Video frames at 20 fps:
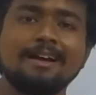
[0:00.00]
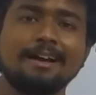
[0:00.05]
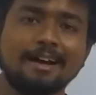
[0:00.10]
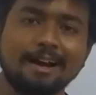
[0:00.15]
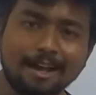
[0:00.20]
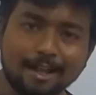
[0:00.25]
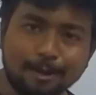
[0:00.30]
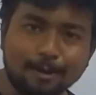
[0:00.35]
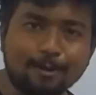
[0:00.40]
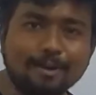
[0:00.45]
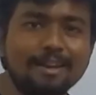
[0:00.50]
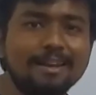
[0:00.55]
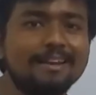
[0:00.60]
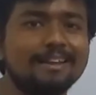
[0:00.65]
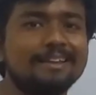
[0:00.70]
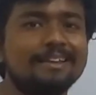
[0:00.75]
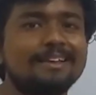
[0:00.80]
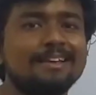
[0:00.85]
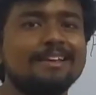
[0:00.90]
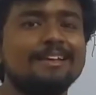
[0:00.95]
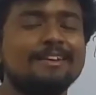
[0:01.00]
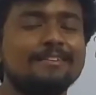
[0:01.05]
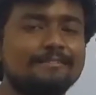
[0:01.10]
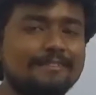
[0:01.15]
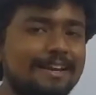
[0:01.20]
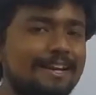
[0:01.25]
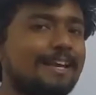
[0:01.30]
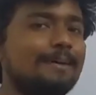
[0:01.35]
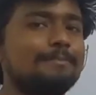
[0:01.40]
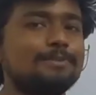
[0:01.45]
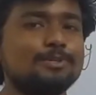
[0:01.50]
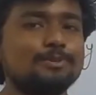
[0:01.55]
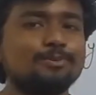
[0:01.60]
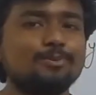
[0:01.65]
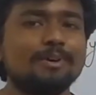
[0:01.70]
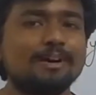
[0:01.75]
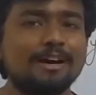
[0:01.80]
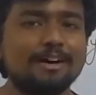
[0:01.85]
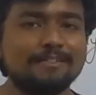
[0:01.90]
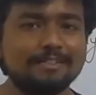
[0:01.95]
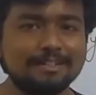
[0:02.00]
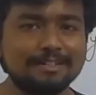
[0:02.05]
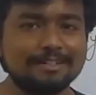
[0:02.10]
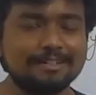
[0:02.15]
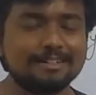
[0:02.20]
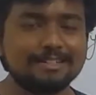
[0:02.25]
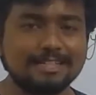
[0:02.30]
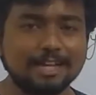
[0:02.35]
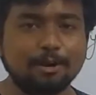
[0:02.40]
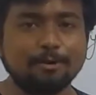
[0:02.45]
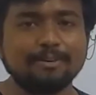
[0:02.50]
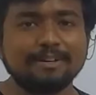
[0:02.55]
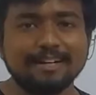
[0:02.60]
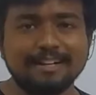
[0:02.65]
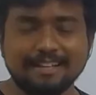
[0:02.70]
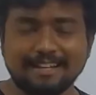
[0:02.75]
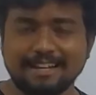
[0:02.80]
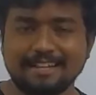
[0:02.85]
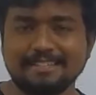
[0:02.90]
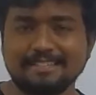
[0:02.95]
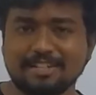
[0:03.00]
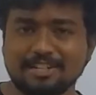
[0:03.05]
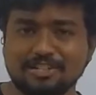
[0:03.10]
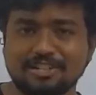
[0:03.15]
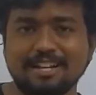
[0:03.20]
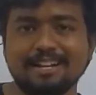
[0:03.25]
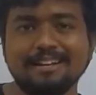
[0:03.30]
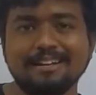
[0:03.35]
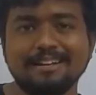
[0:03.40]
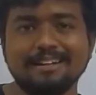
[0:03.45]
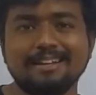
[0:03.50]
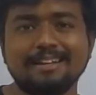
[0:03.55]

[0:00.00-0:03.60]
Hi all, welcome to our doubt clearing session.